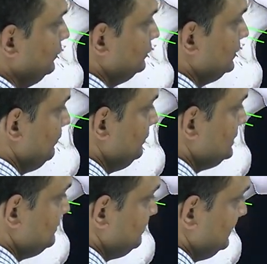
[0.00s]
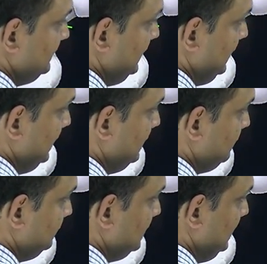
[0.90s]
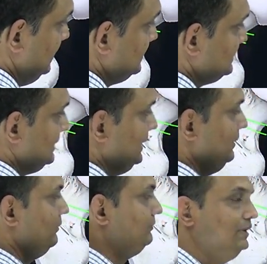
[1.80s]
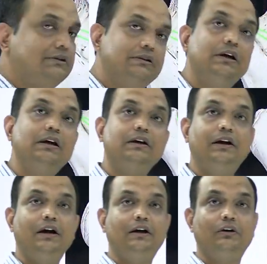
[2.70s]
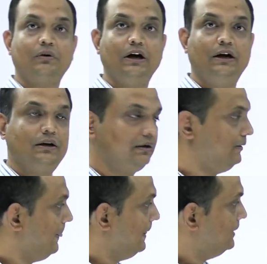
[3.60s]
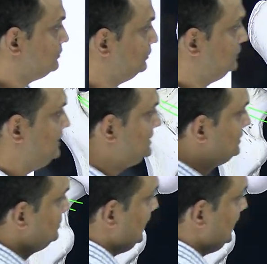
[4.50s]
fossa, which is present here on the inner side of this greater trochanter. So, this